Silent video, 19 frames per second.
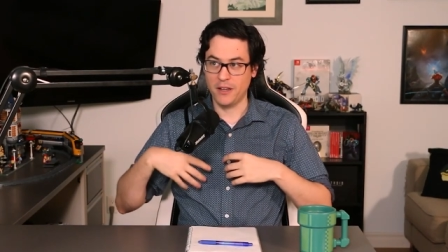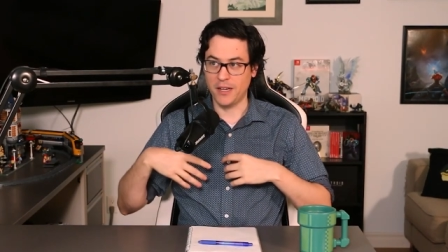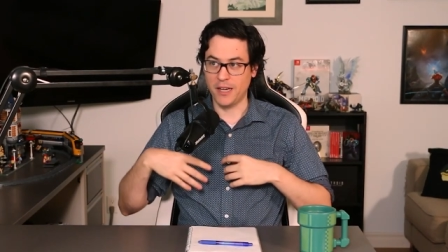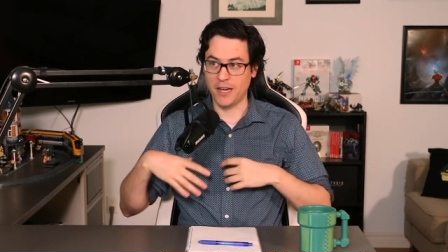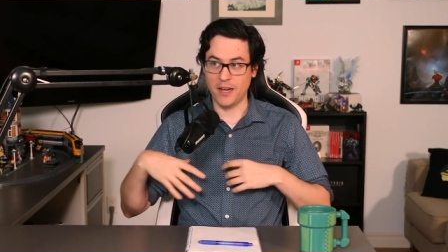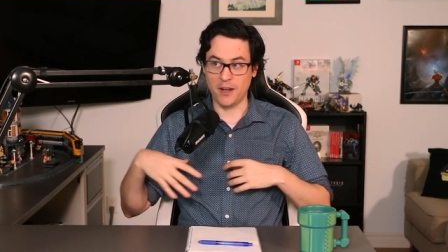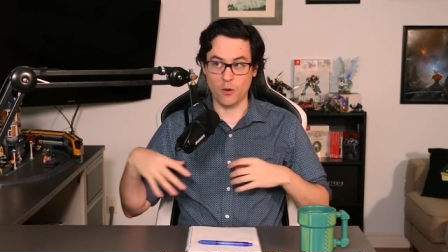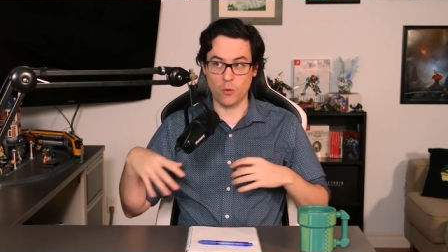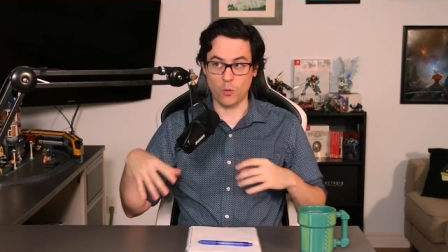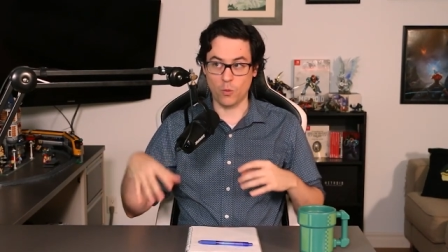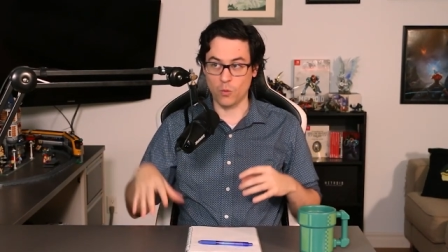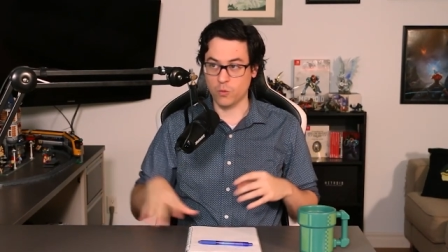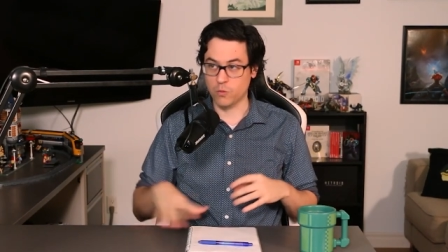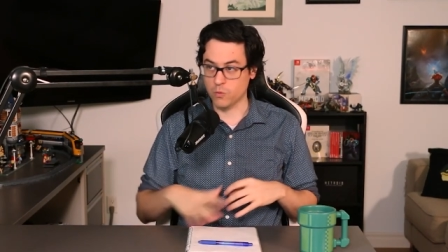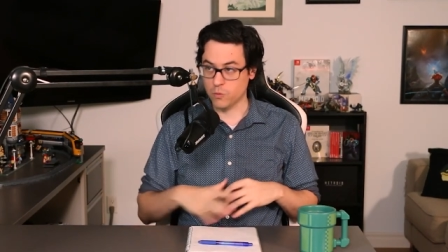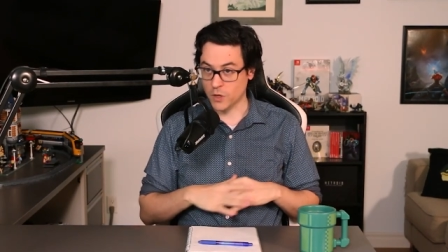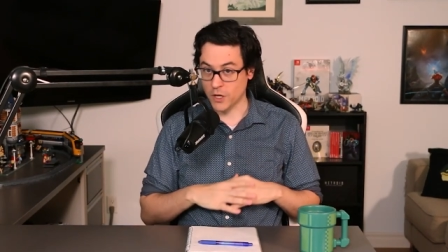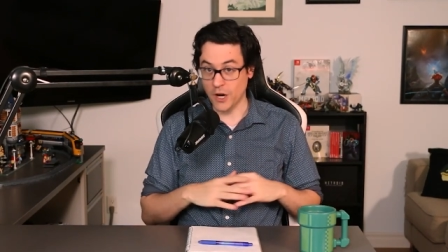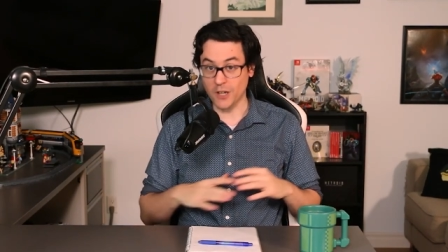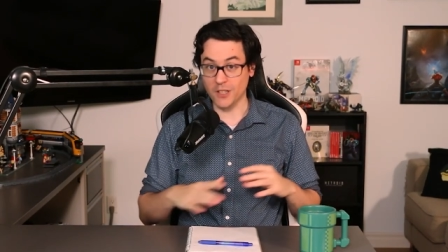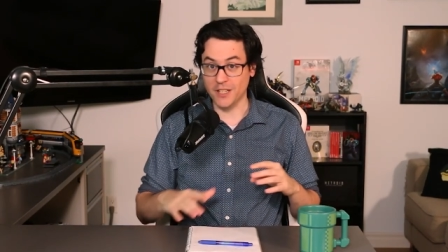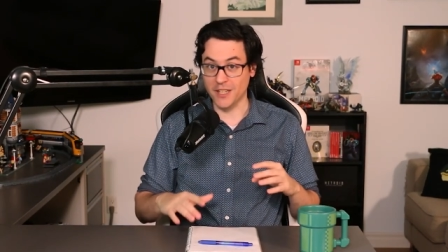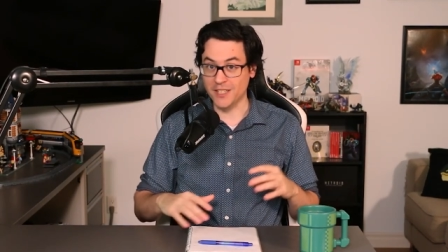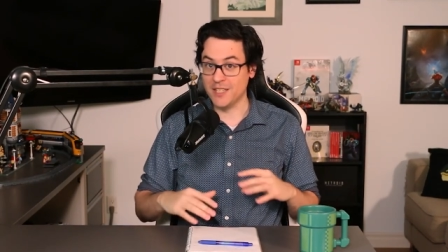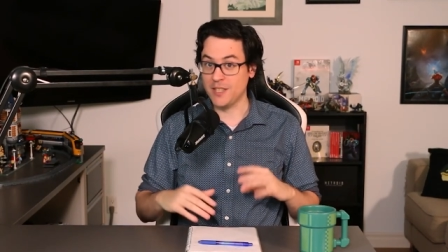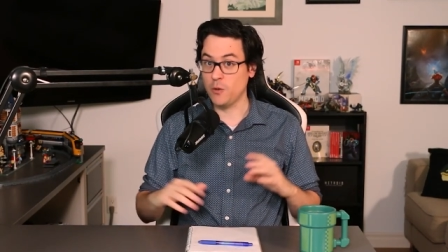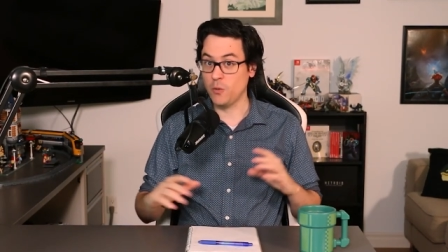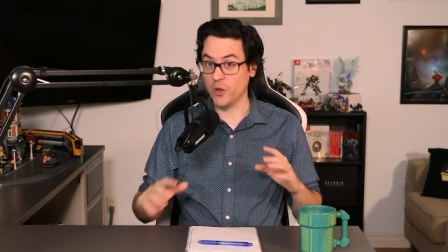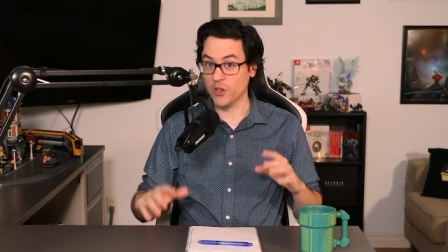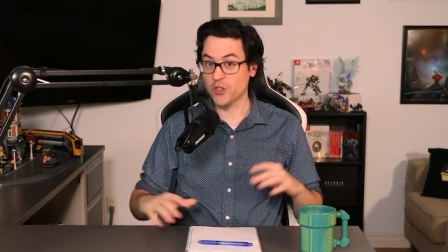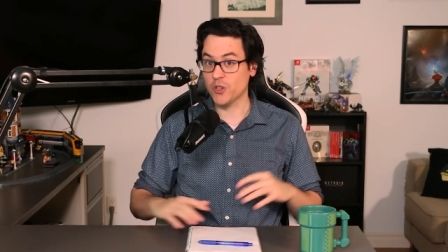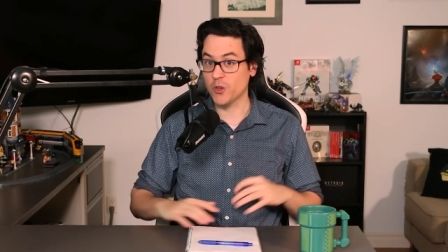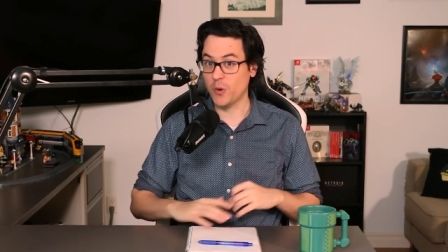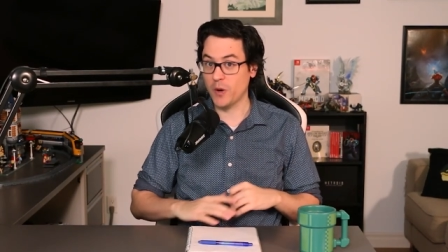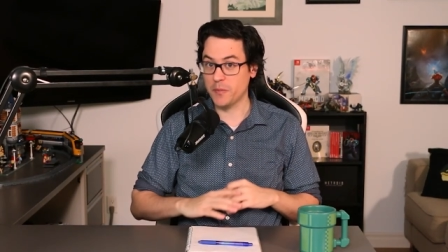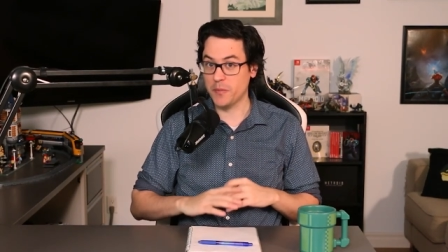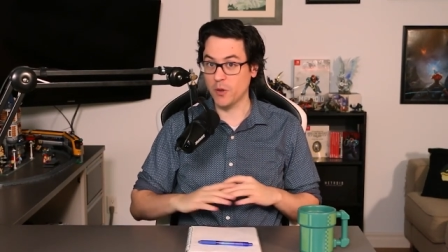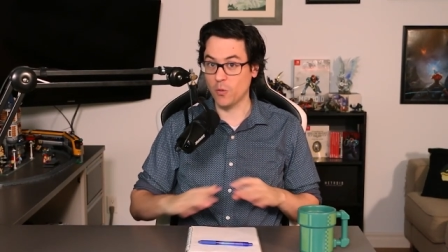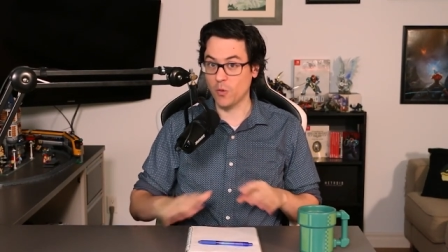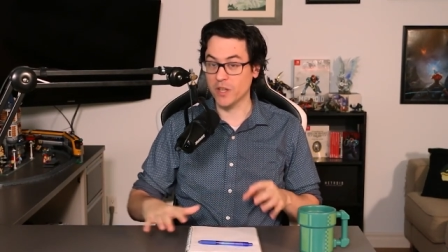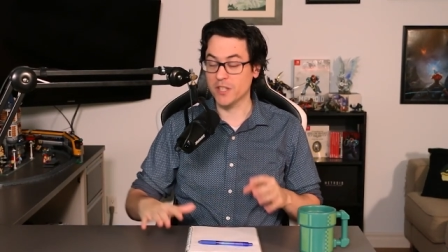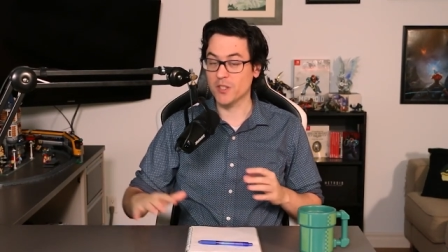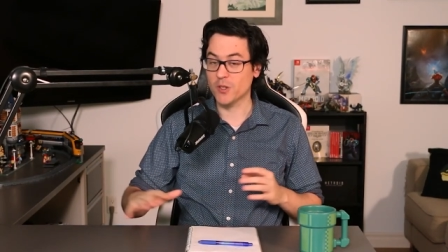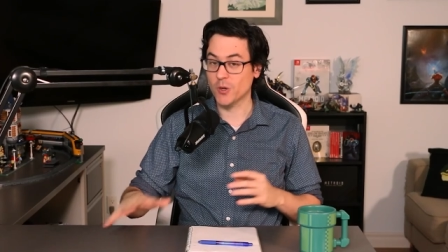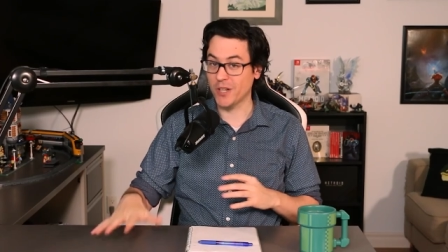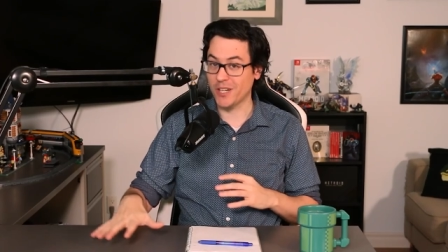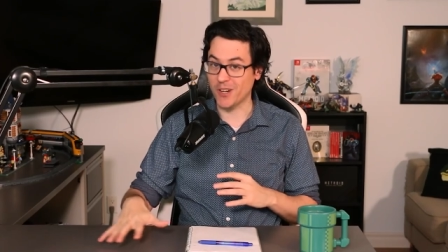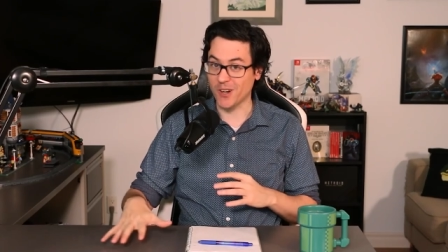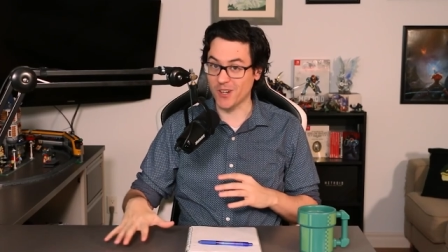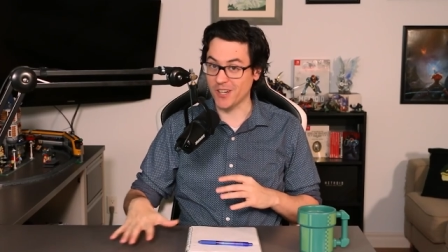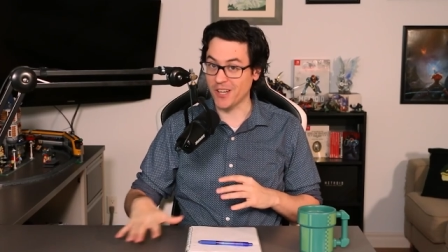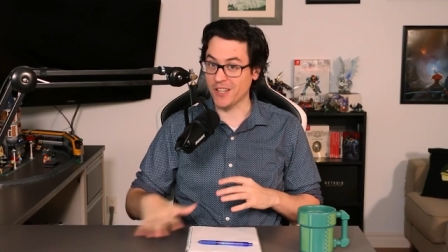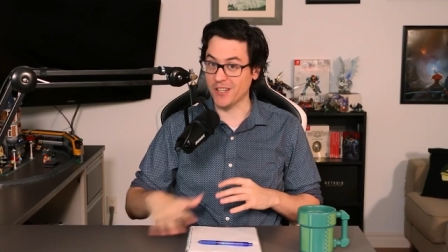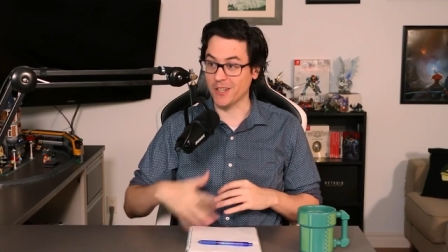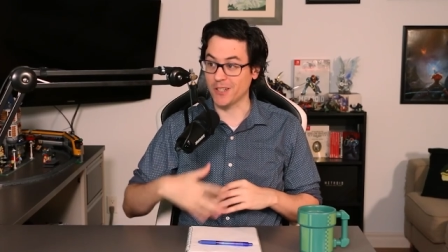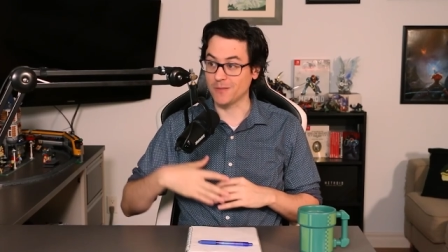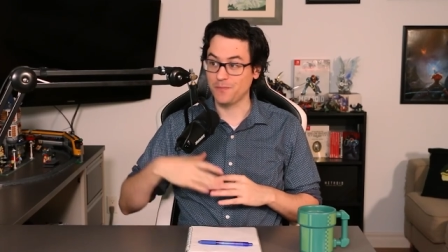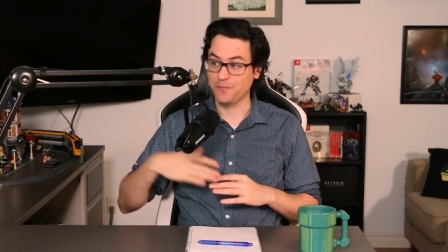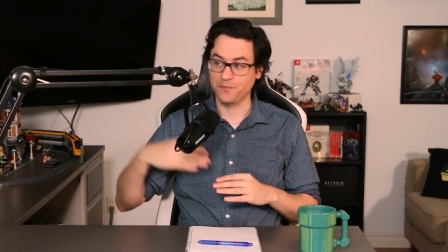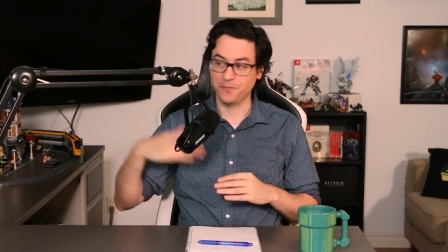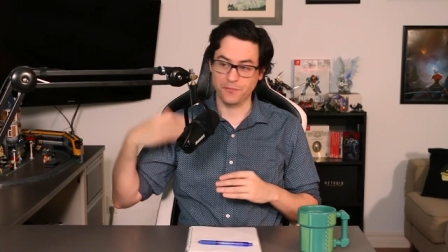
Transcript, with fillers: Uh, regardless, he will show up in one screen or another.